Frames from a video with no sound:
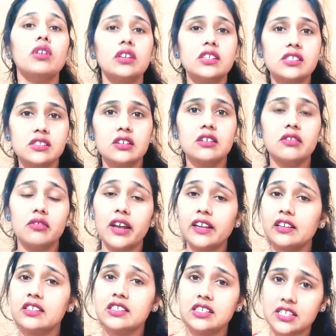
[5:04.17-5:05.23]
what is the
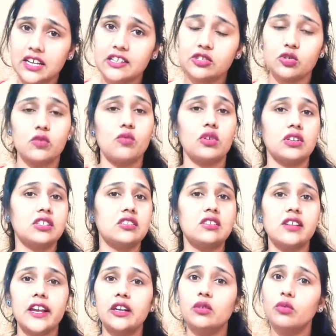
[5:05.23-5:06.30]
right sentence or what is
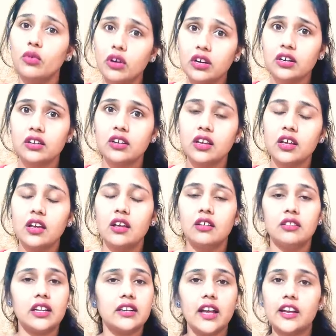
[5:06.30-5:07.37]
the right word
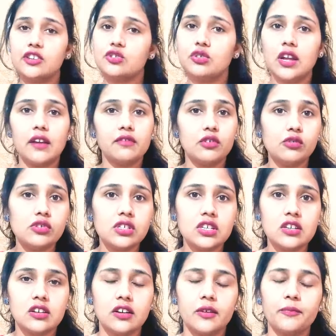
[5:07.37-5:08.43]
that I should have used
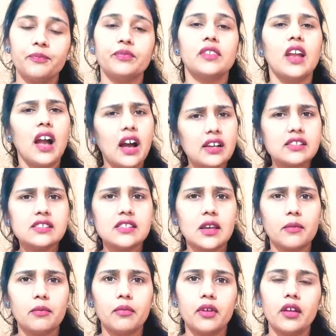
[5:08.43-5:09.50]
here. Ask
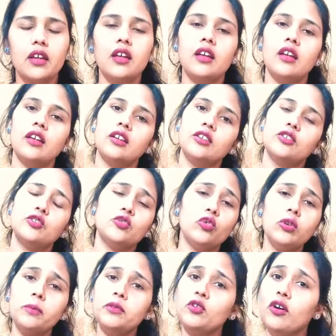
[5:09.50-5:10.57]
them.
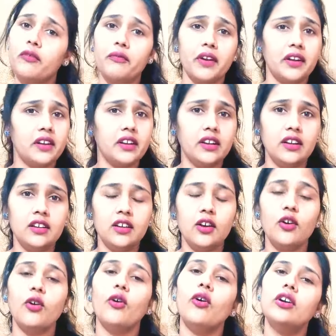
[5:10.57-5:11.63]
Don't be offended,
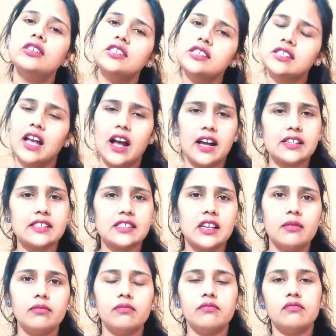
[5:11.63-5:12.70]
or just ask
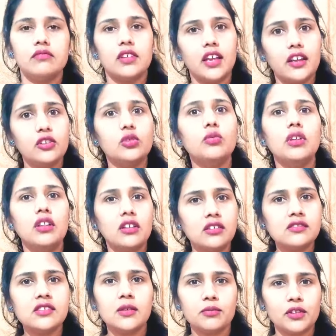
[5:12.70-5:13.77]
them and you will
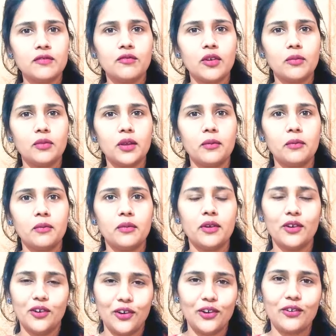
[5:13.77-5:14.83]
learn something from them.
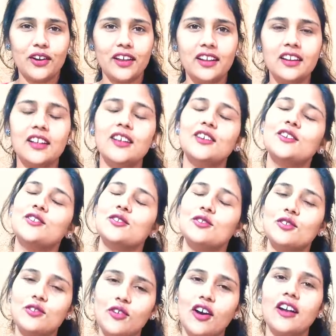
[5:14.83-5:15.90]
Alright? So
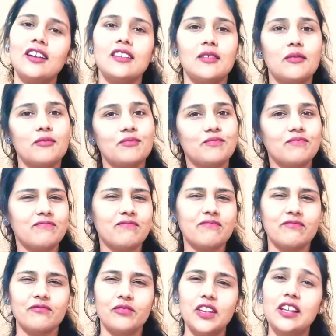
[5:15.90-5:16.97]
do not
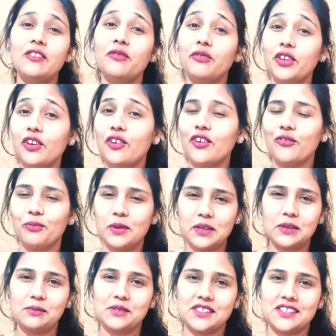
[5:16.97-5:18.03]
feel fear of
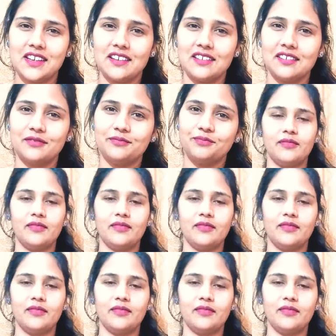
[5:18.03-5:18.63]
making mistake.